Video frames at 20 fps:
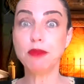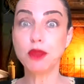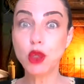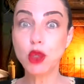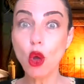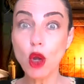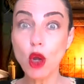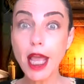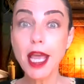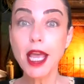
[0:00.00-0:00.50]

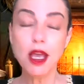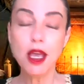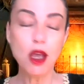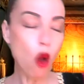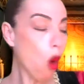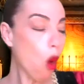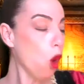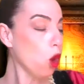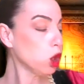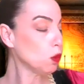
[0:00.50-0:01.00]
can marry
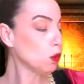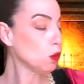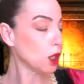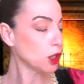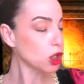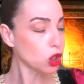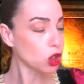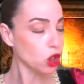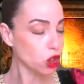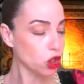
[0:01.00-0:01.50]
him
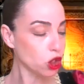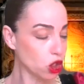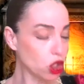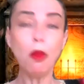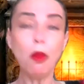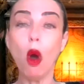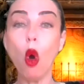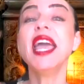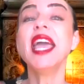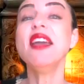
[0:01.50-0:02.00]
off.
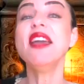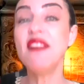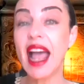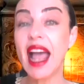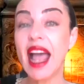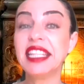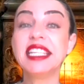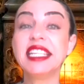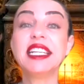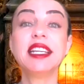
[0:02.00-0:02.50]

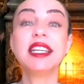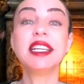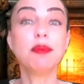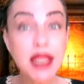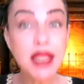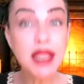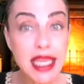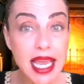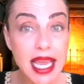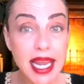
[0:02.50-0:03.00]
Thus, he
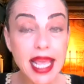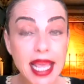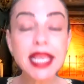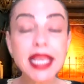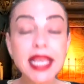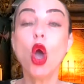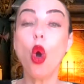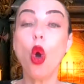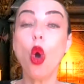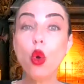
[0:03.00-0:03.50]
picks up
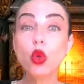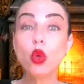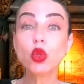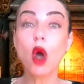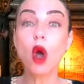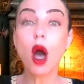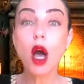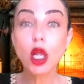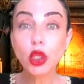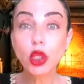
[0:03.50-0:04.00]
Thumbelina
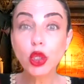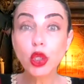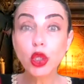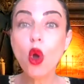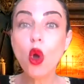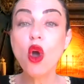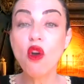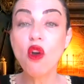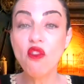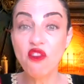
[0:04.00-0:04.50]
and he
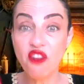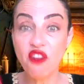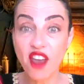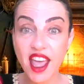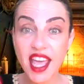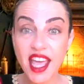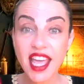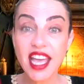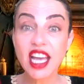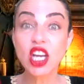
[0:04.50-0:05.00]

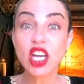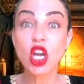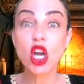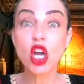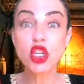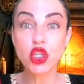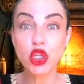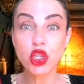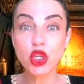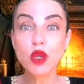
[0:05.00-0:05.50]
kidnaps her.
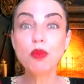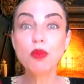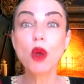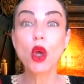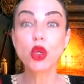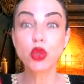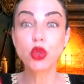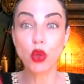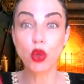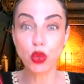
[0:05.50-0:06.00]

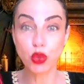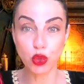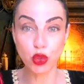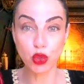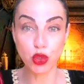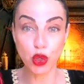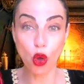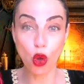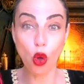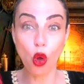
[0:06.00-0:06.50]
Where? Of
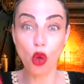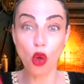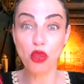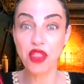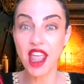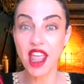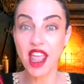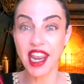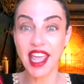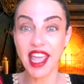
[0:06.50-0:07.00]
course,
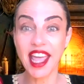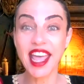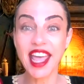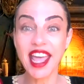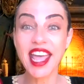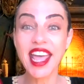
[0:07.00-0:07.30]
to